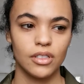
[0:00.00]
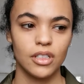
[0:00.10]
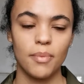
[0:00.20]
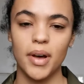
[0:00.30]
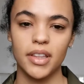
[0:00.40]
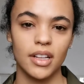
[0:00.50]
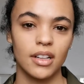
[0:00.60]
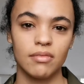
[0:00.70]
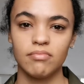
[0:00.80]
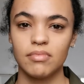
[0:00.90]
some
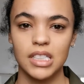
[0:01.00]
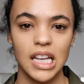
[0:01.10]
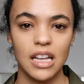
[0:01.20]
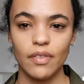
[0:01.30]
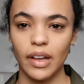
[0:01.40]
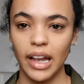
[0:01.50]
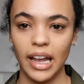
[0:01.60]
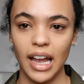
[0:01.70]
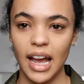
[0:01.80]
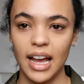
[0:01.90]
other
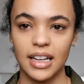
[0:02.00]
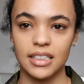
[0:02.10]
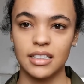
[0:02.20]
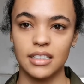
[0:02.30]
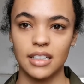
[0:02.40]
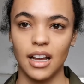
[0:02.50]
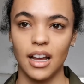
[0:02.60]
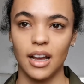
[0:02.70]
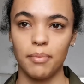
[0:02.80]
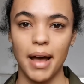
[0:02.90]
TV and
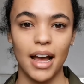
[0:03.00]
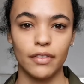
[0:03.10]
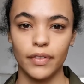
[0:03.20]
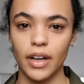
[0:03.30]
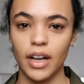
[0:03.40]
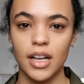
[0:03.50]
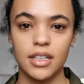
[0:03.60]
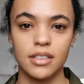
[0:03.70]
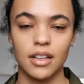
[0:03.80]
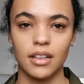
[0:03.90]

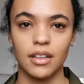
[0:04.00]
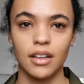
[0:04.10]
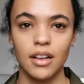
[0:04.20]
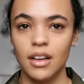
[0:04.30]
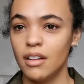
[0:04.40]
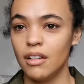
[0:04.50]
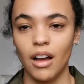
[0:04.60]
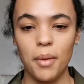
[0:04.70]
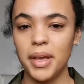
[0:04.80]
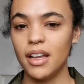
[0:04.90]
adverts, and
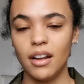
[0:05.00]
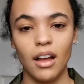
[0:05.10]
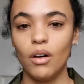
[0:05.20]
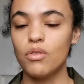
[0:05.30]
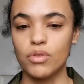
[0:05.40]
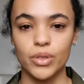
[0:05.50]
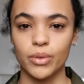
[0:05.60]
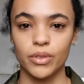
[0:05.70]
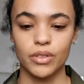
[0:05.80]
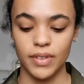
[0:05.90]
I mean all
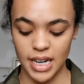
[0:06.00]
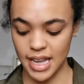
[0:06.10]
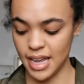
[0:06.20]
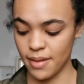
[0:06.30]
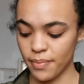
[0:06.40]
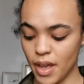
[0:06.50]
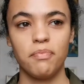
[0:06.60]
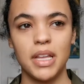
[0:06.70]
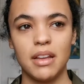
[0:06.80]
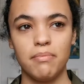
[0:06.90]
sorts really. So
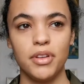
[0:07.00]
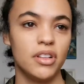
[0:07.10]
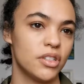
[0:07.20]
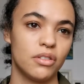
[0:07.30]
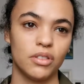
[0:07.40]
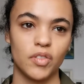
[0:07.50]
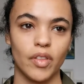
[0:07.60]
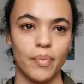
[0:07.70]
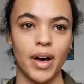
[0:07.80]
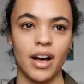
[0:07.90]
I've been in musicals
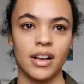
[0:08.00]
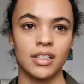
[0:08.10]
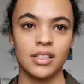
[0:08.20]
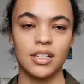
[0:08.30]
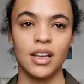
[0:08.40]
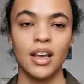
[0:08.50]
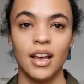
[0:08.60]
for the past,